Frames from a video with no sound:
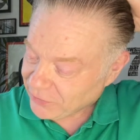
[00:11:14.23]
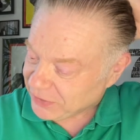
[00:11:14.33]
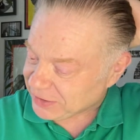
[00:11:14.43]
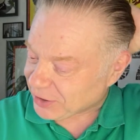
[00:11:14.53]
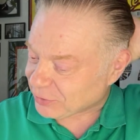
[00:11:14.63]

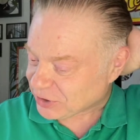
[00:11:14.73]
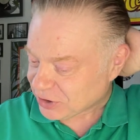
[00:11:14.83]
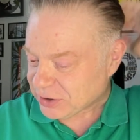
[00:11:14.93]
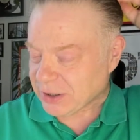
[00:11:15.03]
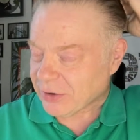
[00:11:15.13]
videos,
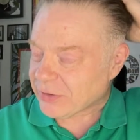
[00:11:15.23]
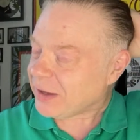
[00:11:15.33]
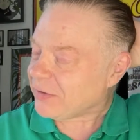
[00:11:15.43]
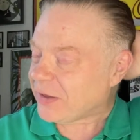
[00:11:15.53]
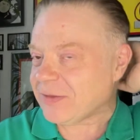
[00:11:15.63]
because, you know,
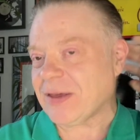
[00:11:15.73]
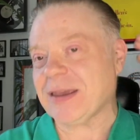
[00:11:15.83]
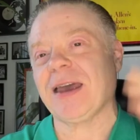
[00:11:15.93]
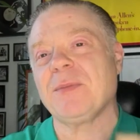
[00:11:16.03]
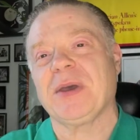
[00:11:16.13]
they
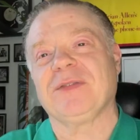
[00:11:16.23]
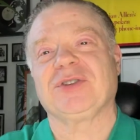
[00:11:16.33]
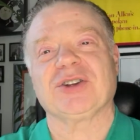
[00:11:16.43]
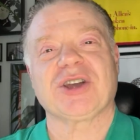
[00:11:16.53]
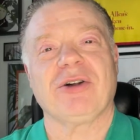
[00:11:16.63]
get a bit of
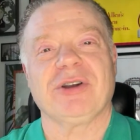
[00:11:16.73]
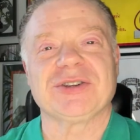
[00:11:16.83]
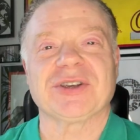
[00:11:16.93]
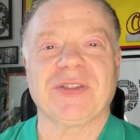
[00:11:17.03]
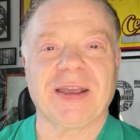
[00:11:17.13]
Dutch
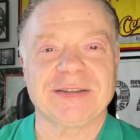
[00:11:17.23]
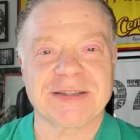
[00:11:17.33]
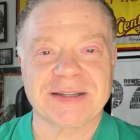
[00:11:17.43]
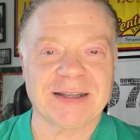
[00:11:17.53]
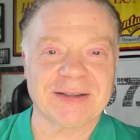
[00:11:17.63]
courage and they
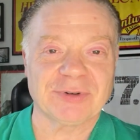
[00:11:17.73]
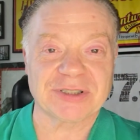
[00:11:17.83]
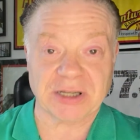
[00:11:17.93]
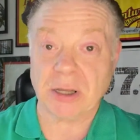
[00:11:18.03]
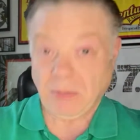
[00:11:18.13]
decide they want
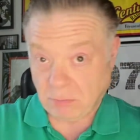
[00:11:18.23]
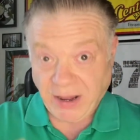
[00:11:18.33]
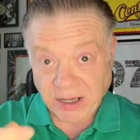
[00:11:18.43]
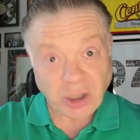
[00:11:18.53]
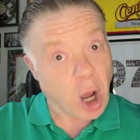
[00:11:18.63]
to
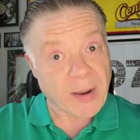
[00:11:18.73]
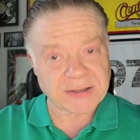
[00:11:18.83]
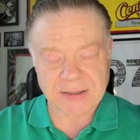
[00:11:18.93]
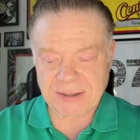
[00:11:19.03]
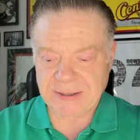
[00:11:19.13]
make a
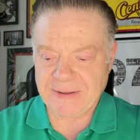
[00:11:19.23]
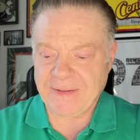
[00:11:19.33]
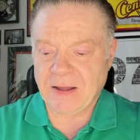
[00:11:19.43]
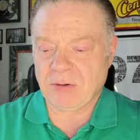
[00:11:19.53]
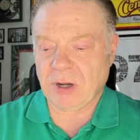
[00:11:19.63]
comment.
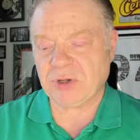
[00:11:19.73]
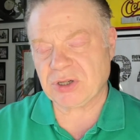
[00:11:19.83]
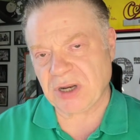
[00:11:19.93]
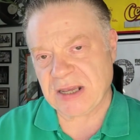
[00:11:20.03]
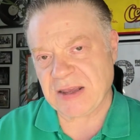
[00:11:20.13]
Well, I'm just
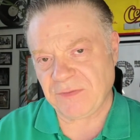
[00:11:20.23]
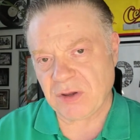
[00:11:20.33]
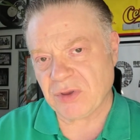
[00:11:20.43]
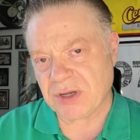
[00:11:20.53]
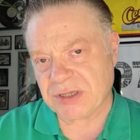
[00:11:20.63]
going to give you
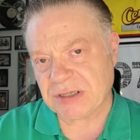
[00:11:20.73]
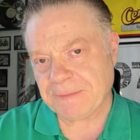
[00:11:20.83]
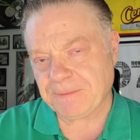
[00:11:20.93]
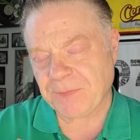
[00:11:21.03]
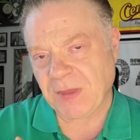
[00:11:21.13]
this
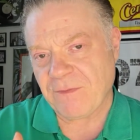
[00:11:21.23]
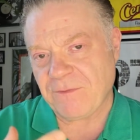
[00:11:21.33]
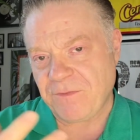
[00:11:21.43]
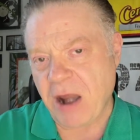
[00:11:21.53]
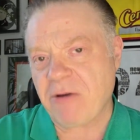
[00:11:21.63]

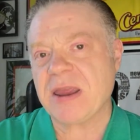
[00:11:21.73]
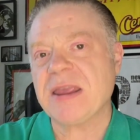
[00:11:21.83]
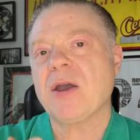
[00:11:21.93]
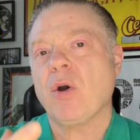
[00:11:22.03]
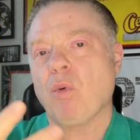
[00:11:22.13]

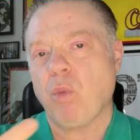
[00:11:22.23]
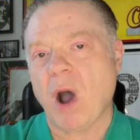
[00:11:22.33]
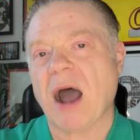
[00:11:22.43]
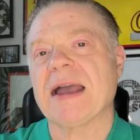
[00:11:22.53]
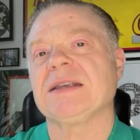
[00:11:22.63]
very
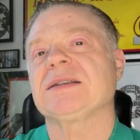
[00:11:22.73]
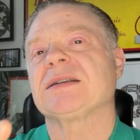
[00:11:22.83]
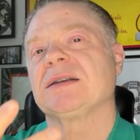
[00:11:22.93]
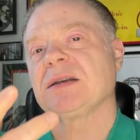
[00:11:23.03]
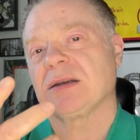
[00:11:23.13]
wise
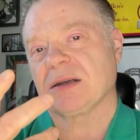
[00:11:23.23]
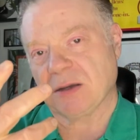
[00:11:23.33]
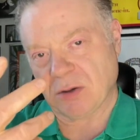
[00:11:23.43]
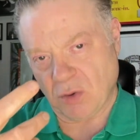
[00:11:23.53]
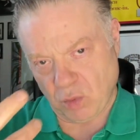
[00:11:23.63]

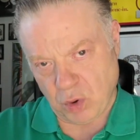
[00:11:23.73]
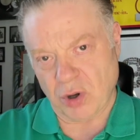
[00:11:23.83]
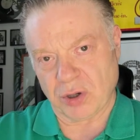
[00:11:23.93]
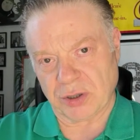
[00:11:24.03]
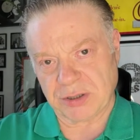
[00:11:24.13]

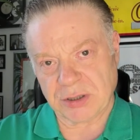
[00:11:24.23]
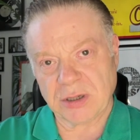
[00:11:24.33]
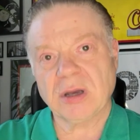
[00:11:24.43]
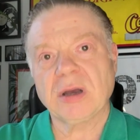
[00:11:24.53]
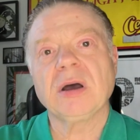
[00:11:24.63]
word
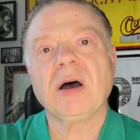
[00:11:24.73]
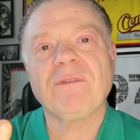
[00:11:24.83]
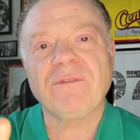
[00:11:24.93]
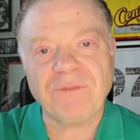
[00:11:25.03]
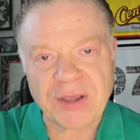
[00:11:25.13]

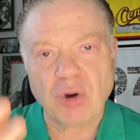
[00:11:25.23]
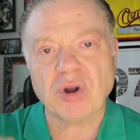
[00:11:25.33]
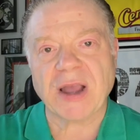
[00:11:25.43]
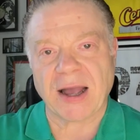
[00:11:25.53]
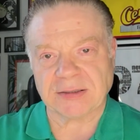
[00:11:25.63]
for your
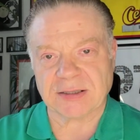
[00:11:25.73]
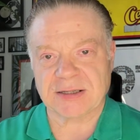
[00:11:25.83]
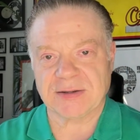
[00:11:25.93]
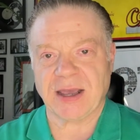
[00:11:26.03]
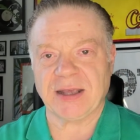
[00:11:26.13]

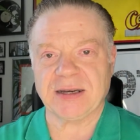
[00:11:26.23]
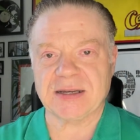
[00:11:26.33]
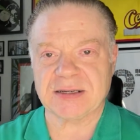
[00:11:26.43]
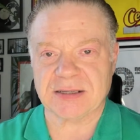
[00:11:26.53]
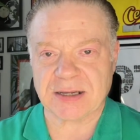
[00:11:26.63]
guidance, and it
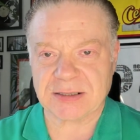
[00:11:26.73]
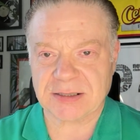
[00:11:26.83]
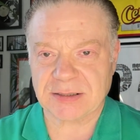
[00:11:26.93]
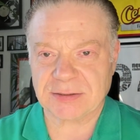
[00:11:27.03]
is this.